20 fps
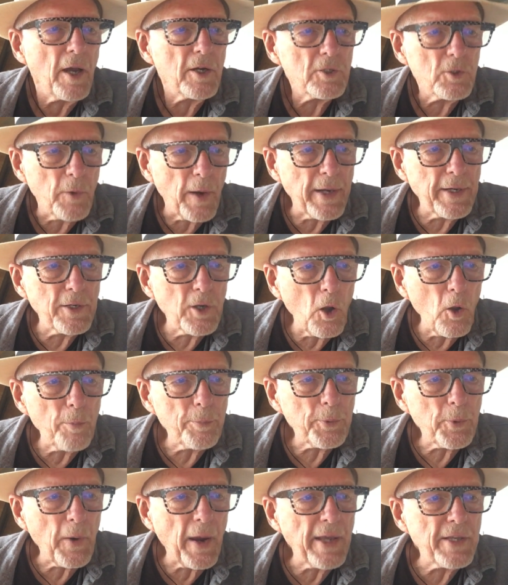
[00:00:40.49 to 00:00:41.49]
Grendel
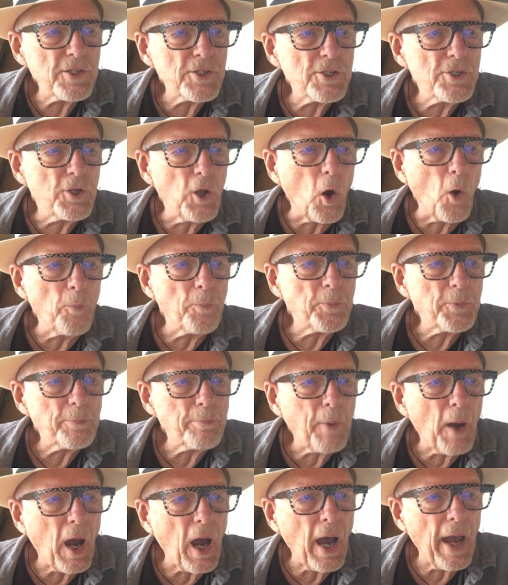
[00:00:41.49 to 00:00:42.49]
Prez Dope's
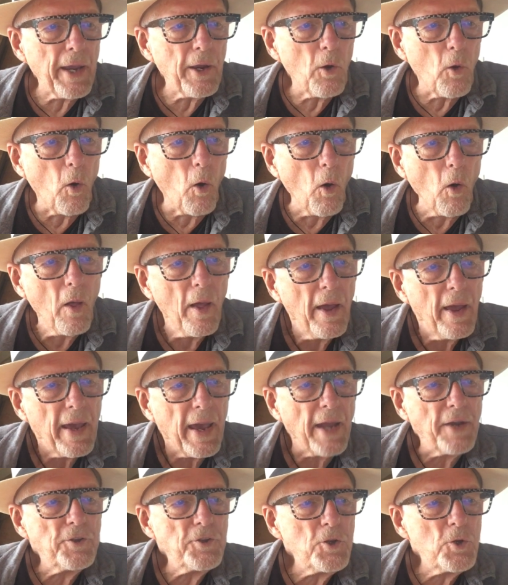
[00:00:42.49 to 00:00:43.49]
pie hole
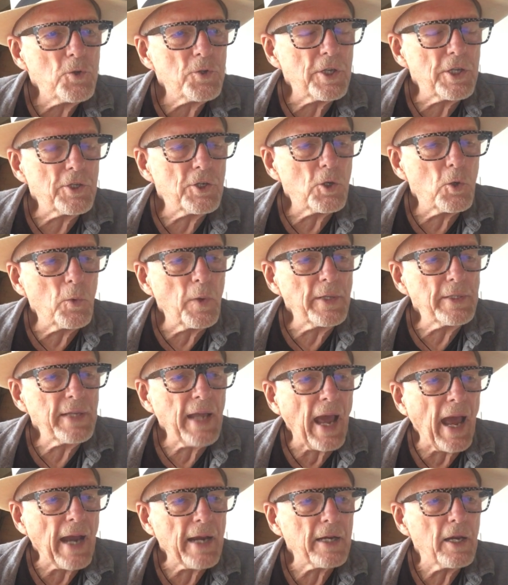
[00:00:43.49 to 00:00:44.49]
and use it to
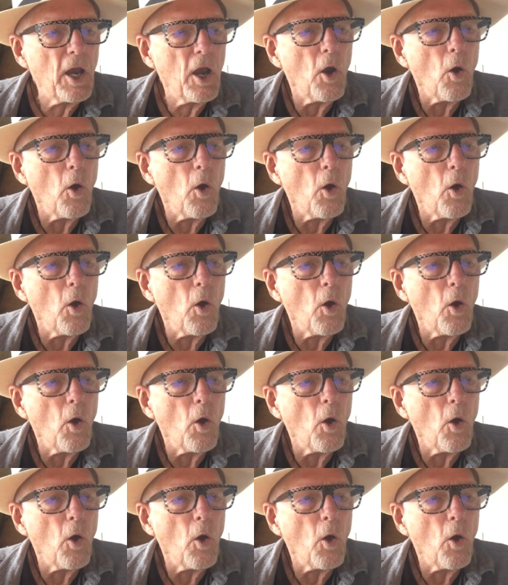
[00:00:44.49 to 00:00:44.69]
attack